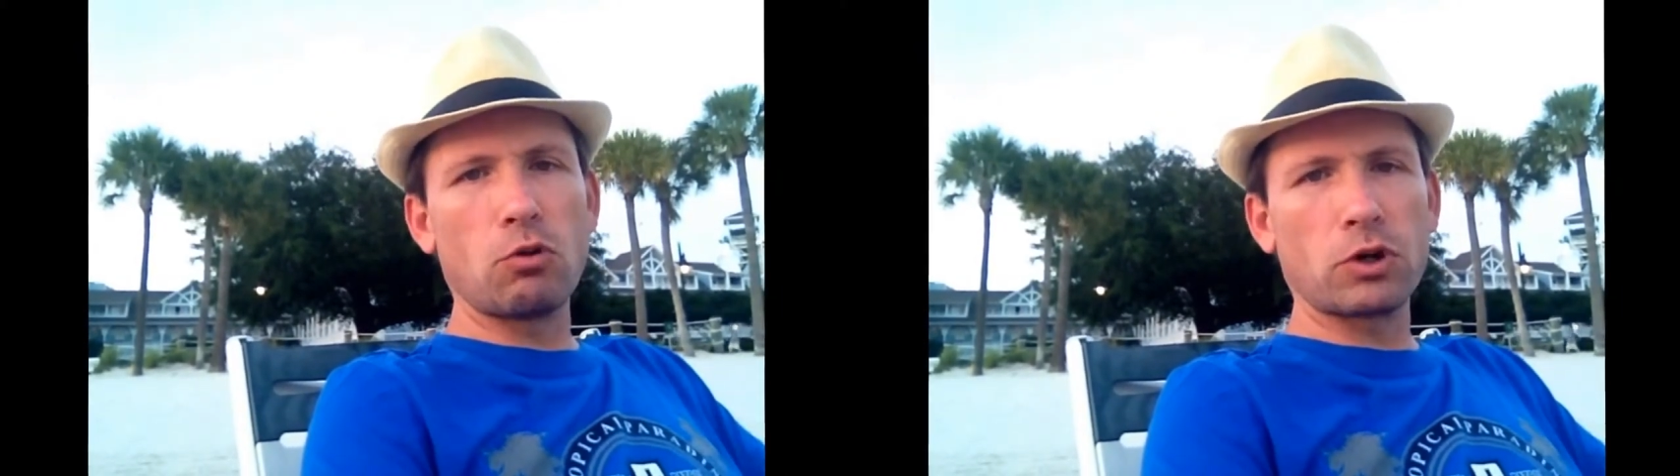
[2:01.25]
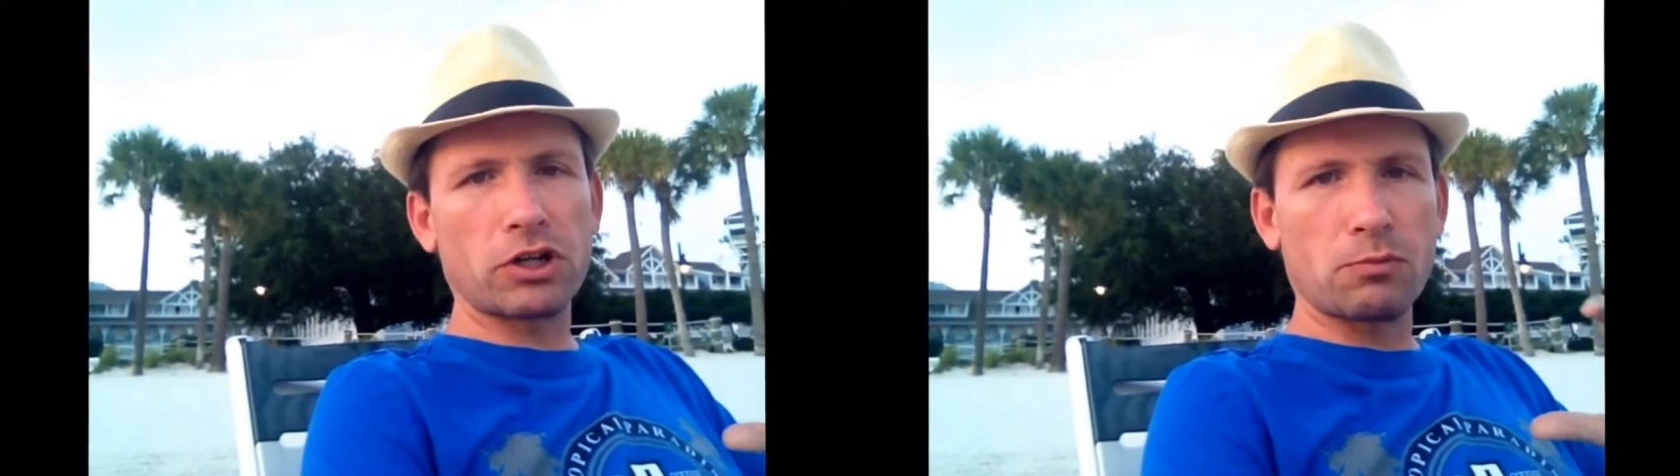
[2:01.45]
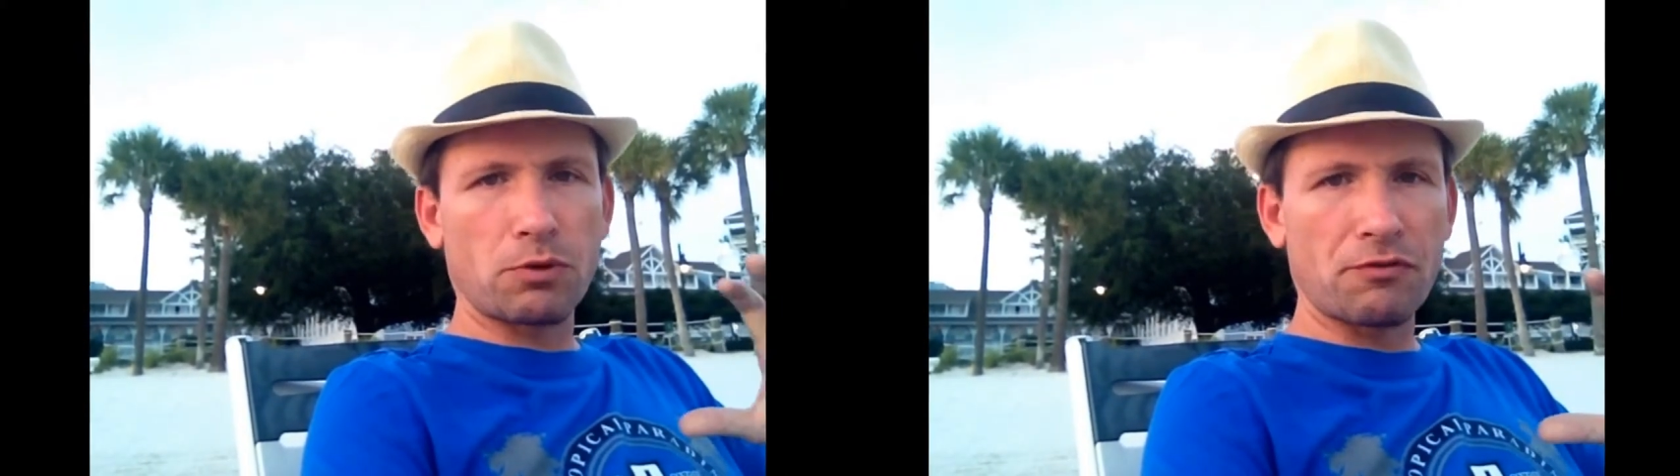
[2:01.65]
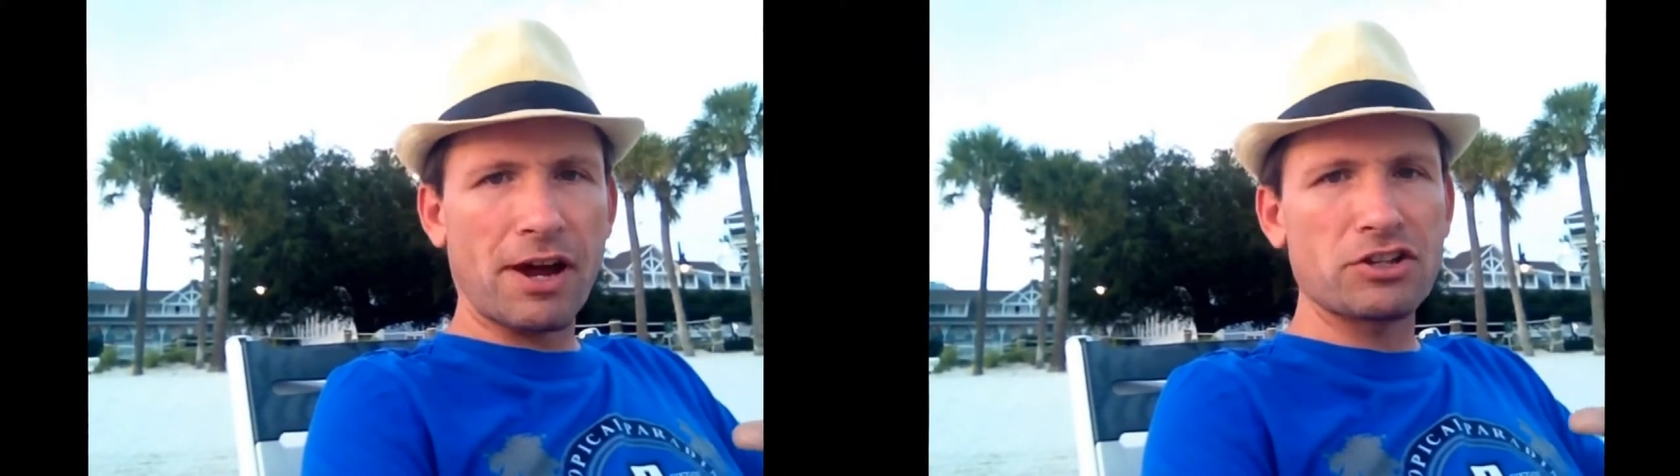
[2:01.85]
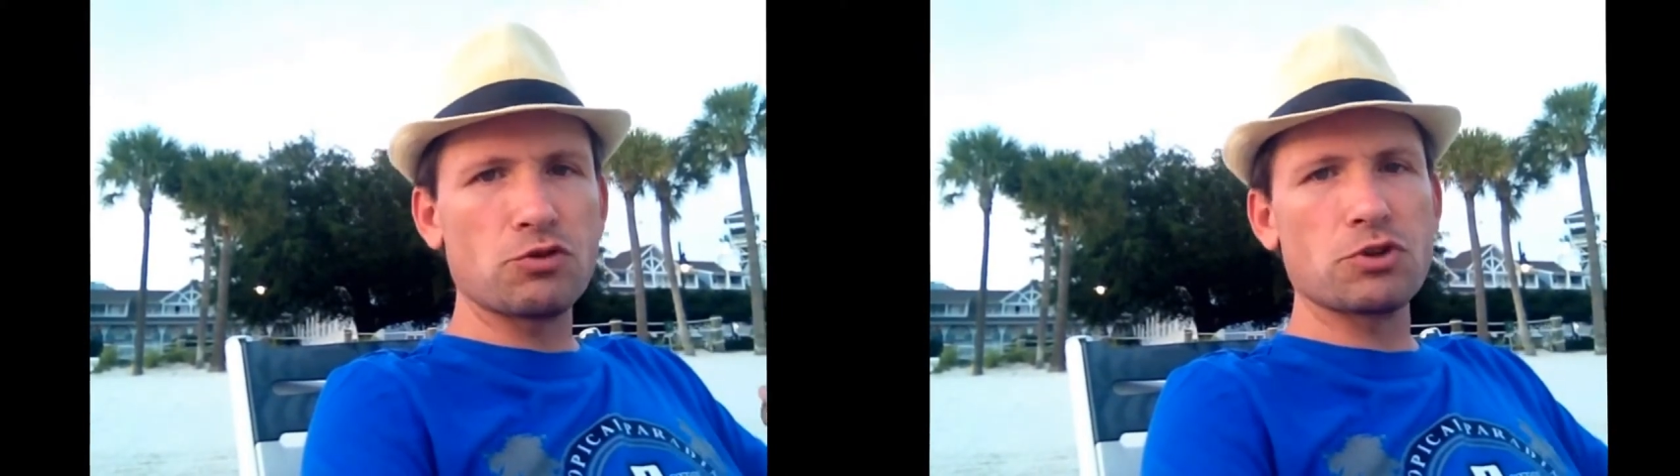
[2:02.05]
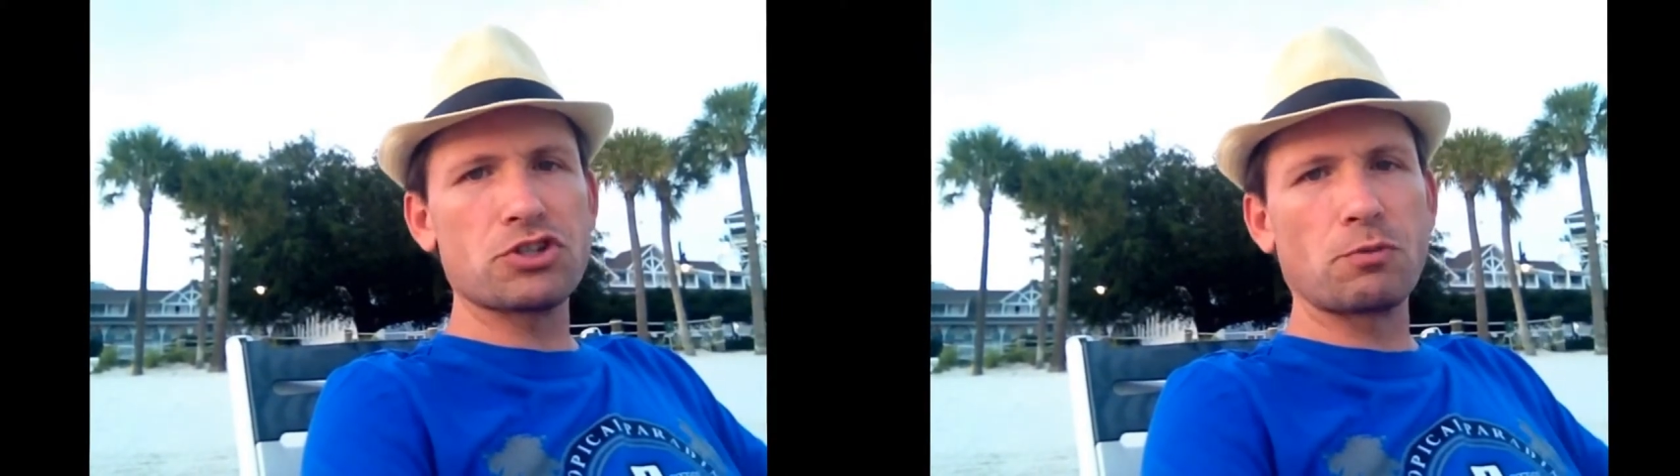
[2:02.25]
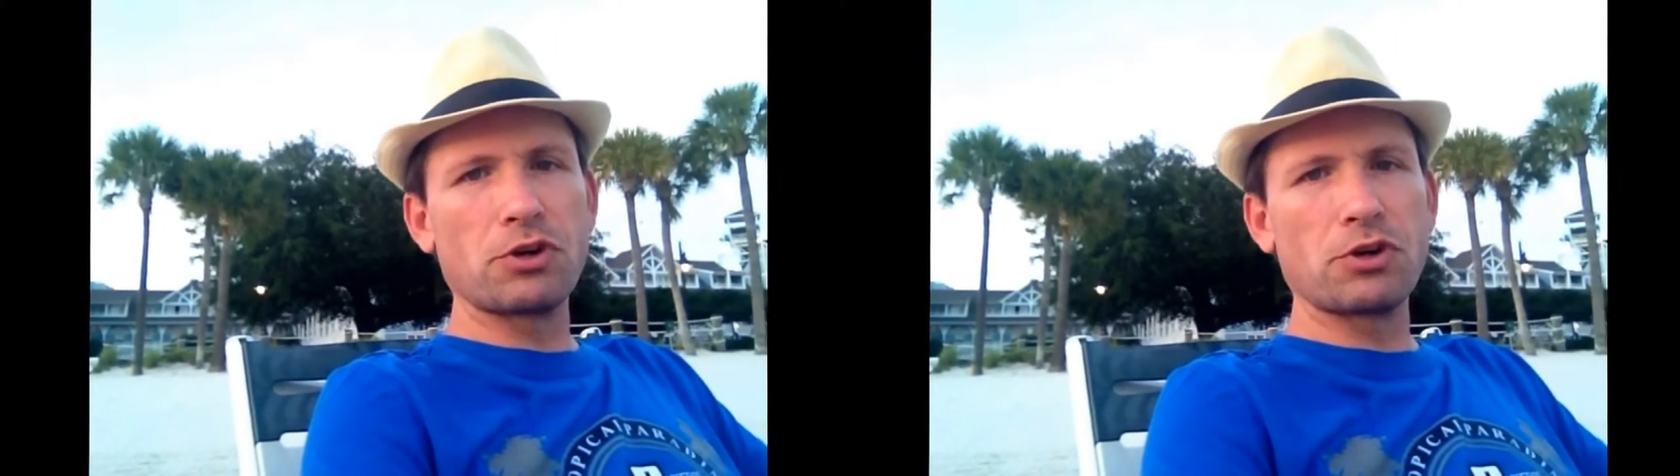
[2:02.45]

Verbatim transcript: we're going to provide you with some